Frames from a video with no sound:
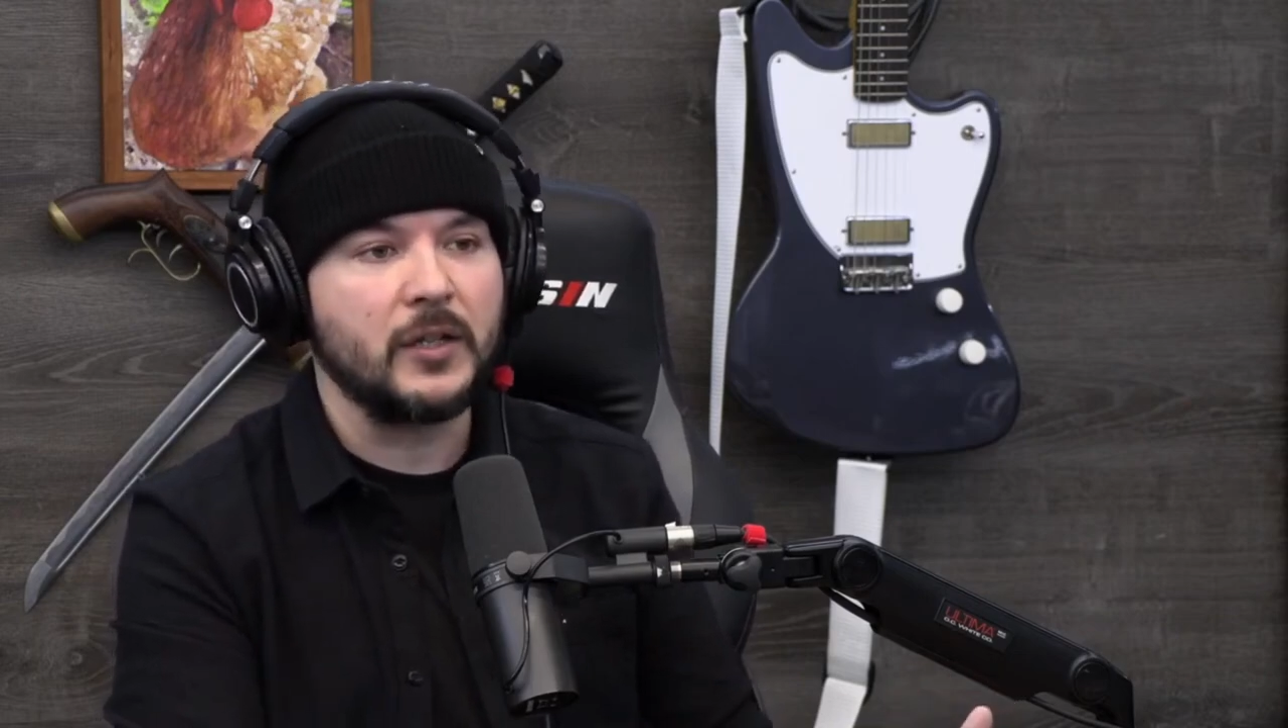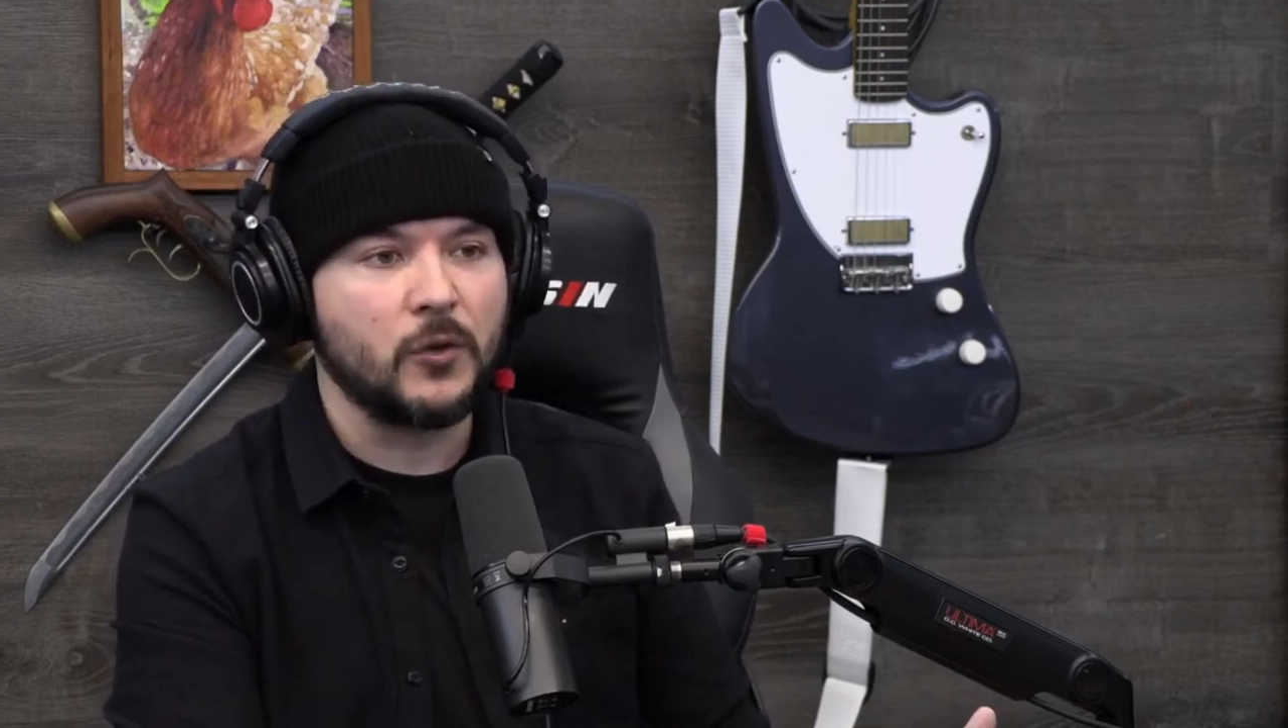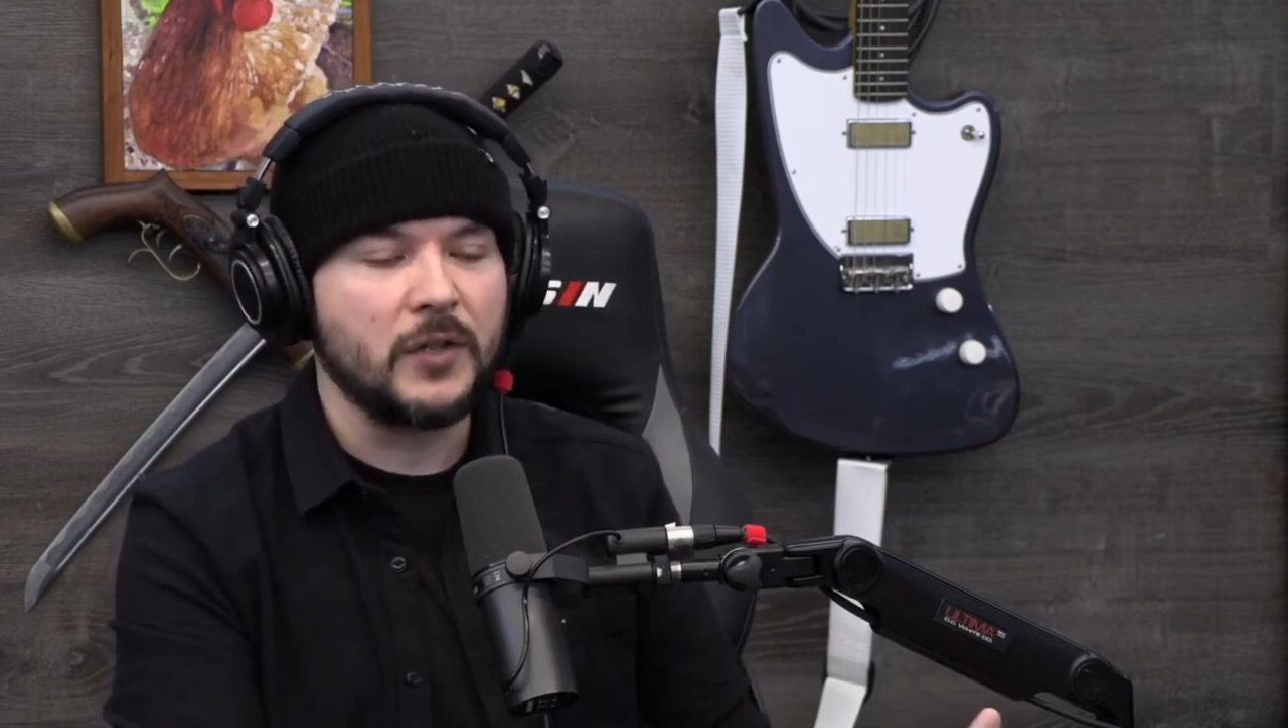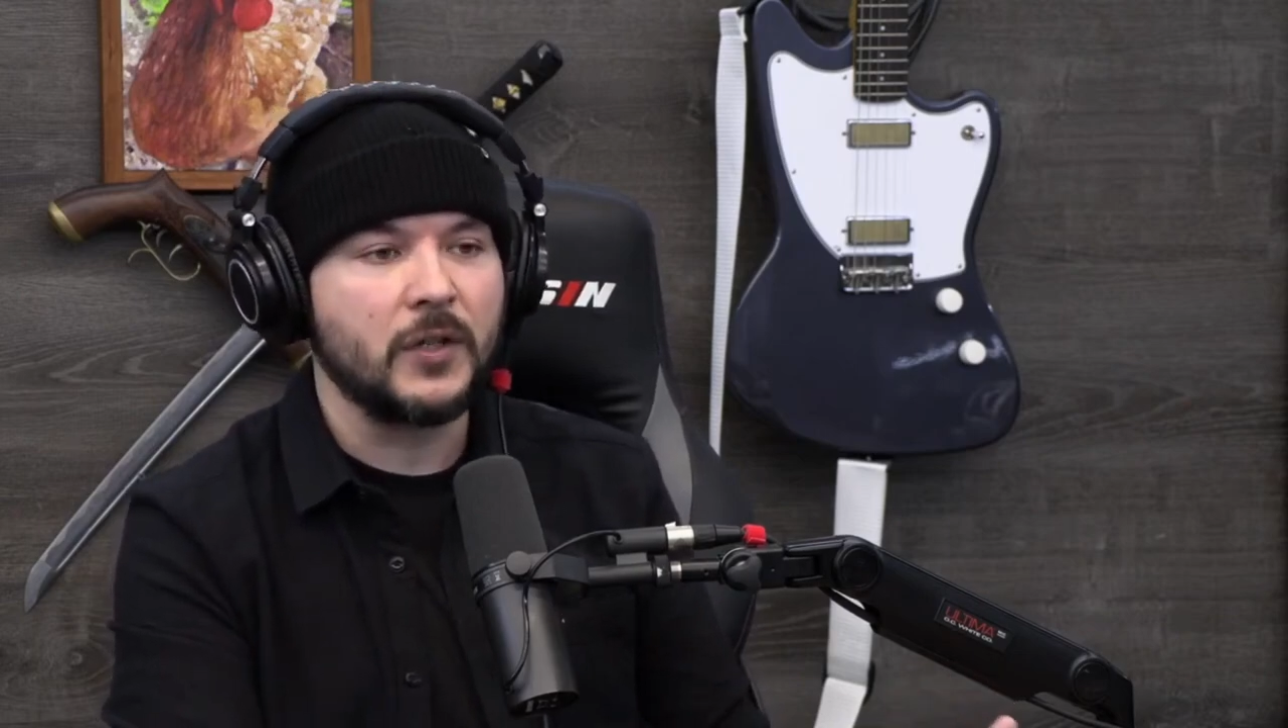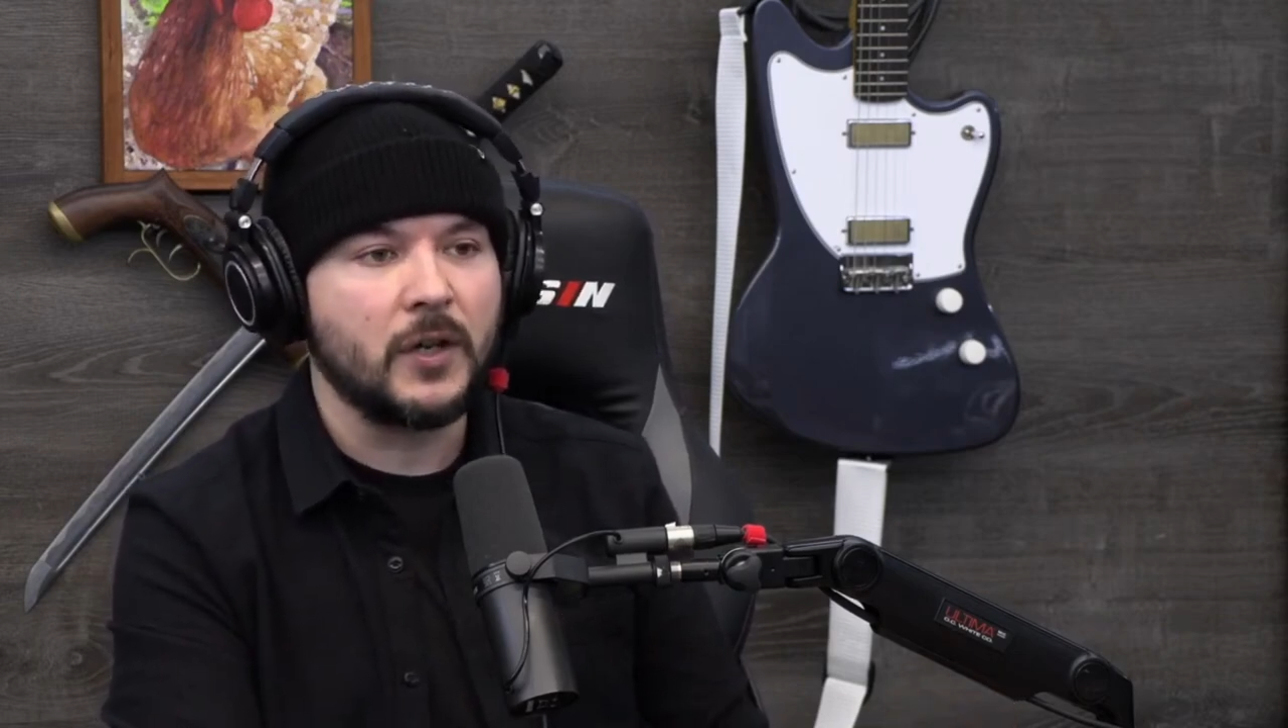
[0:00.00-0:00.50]

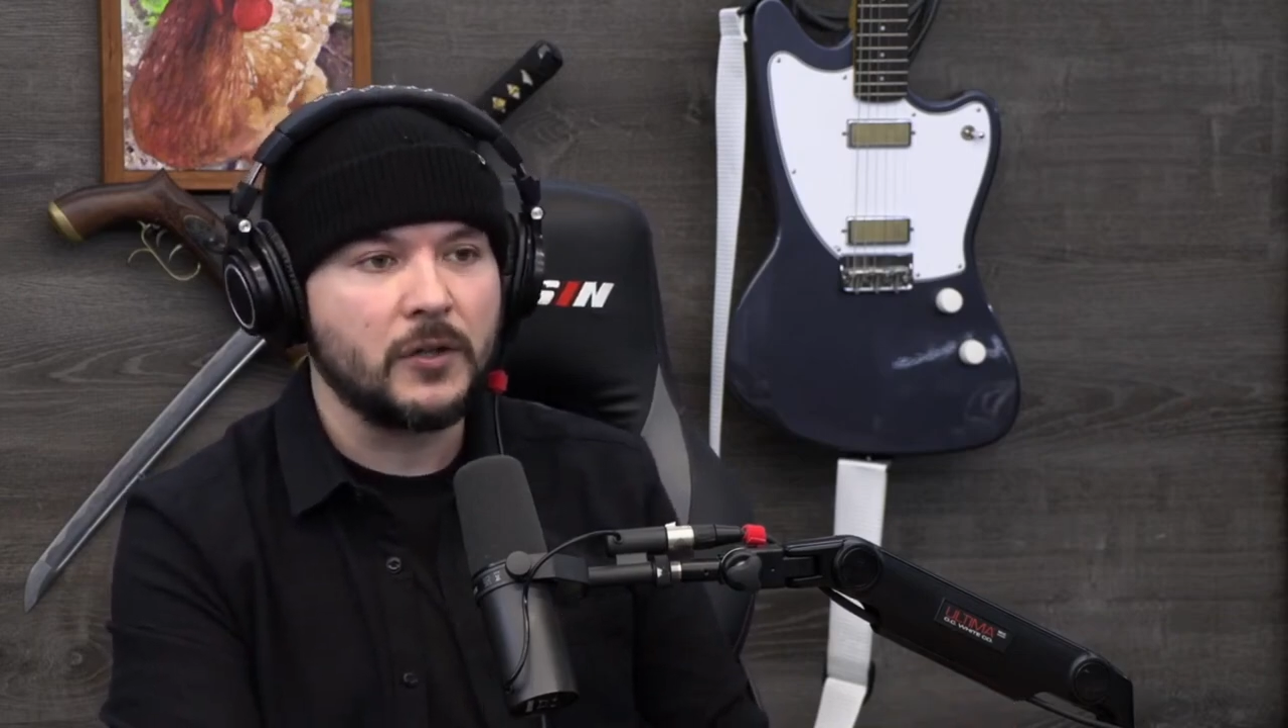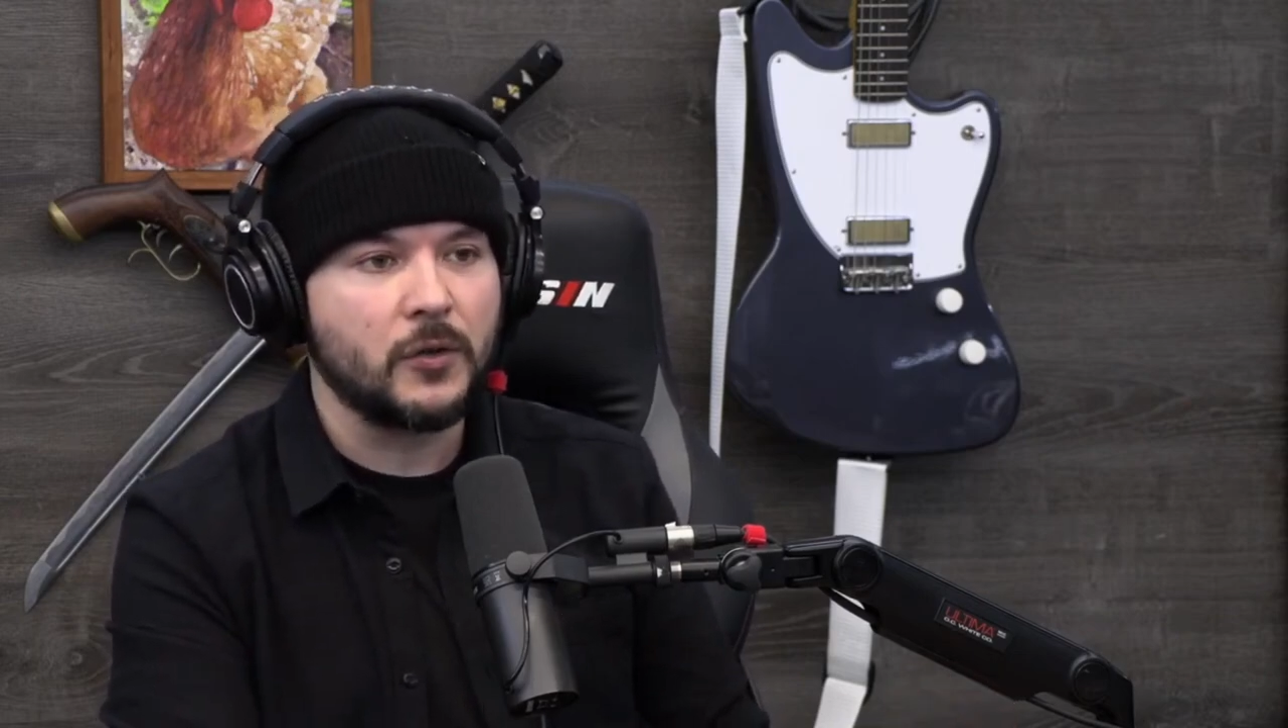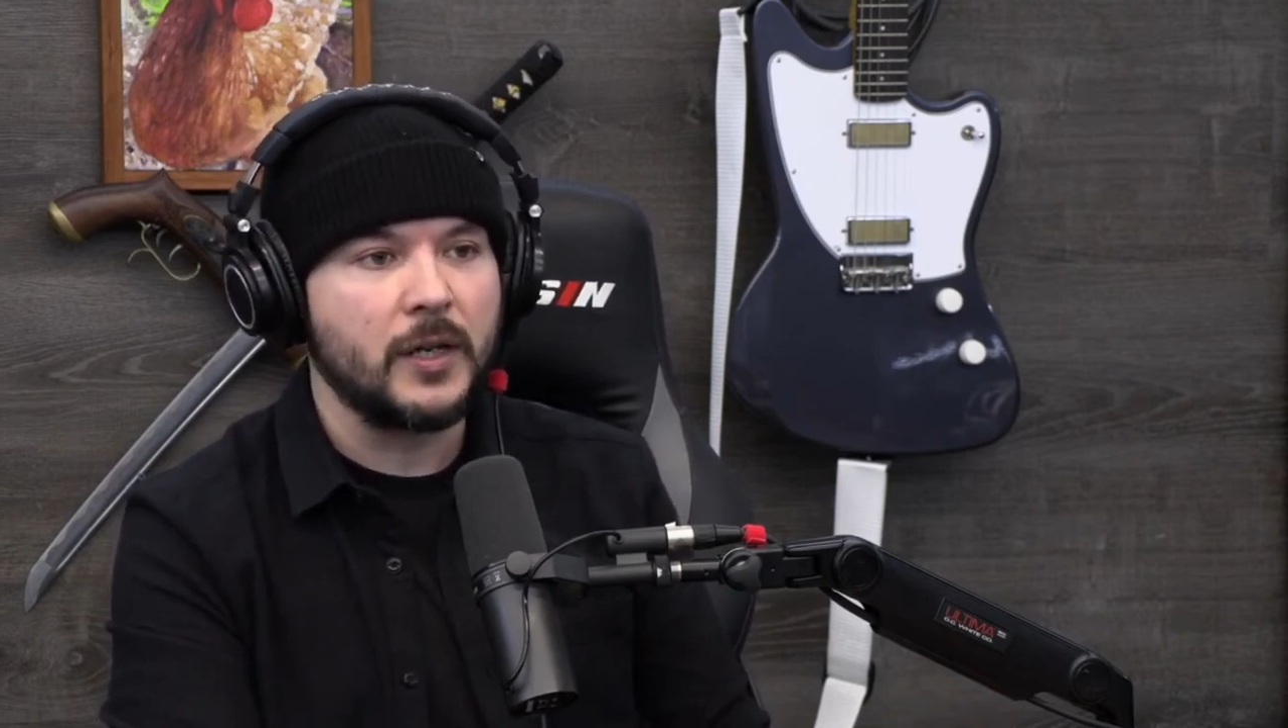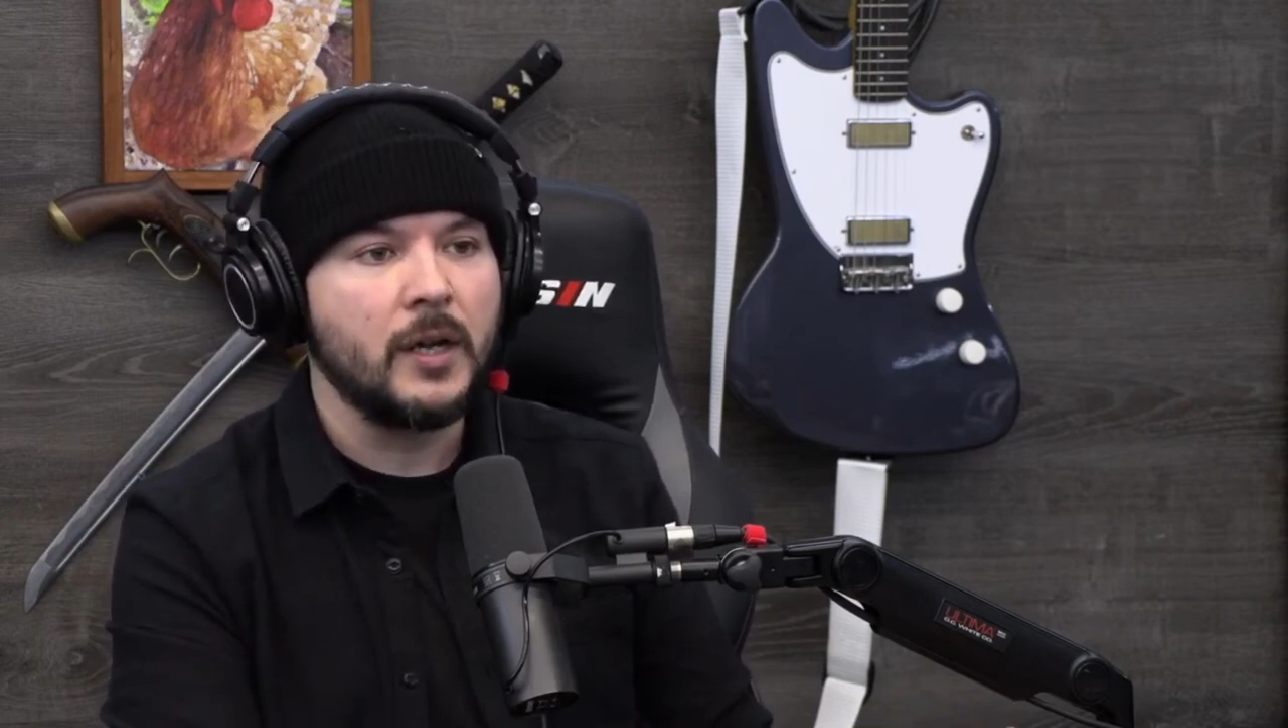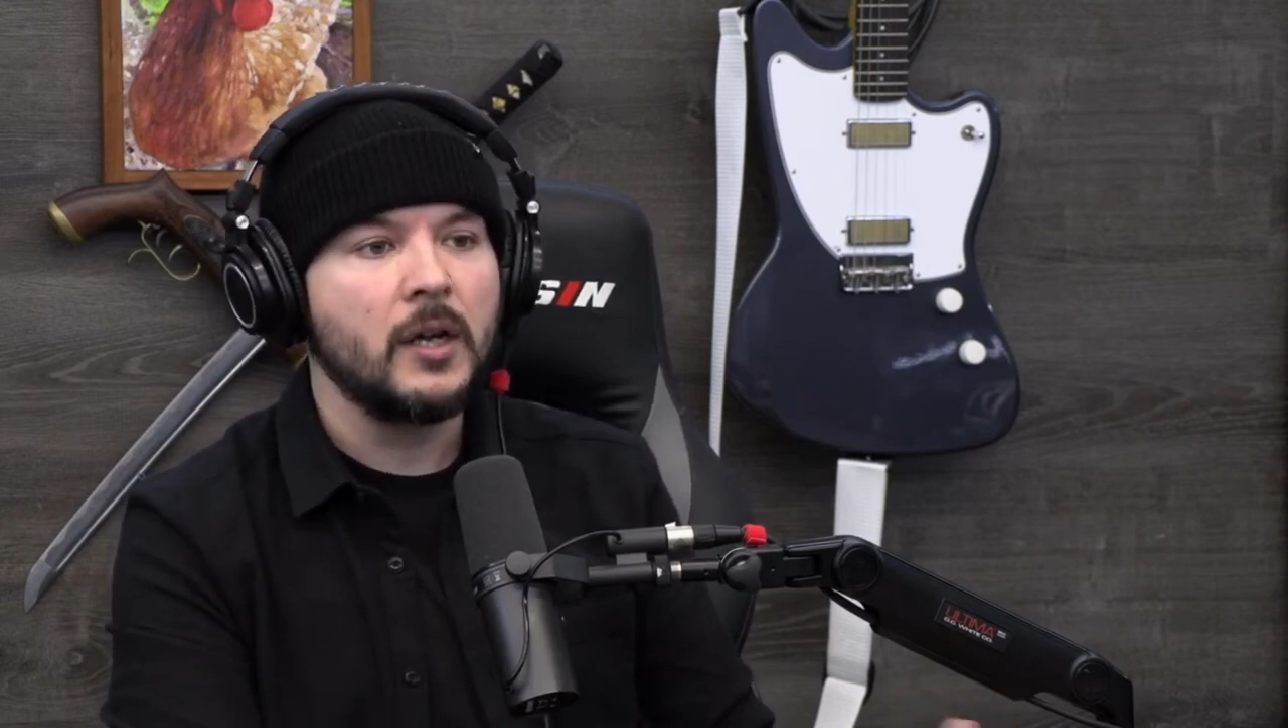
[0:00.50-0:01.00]
across the
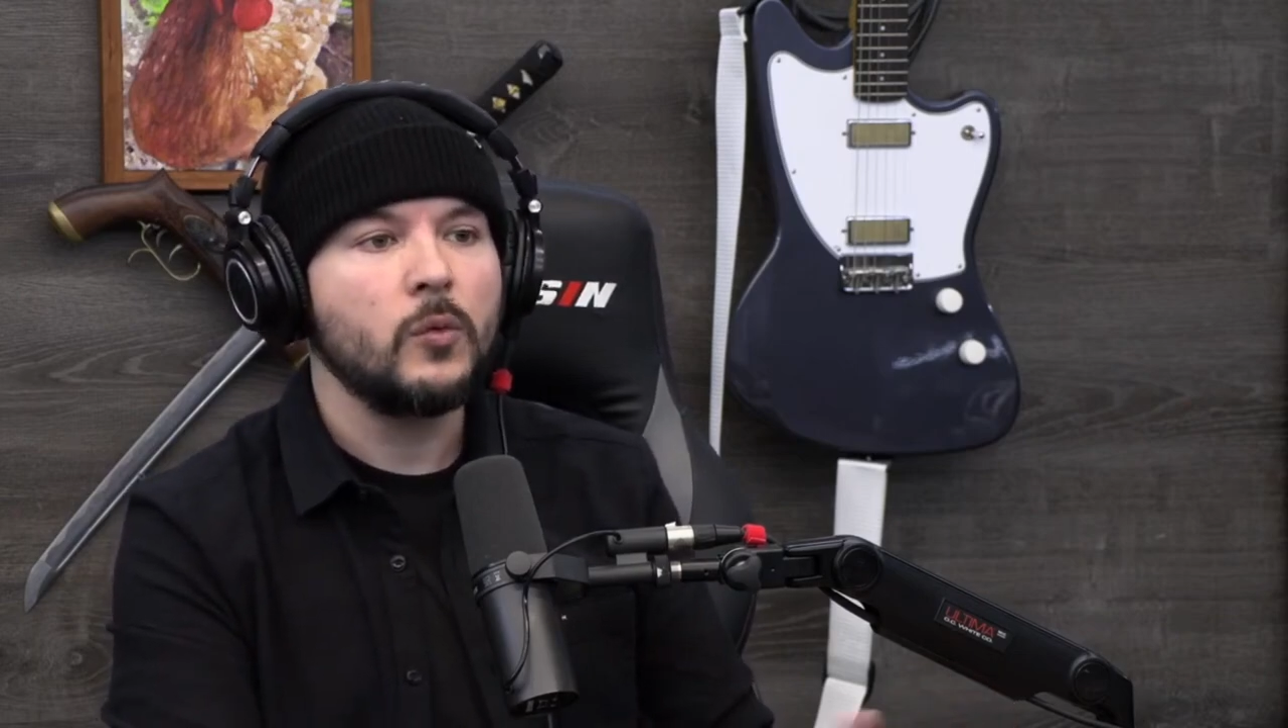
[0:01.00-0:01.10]
country,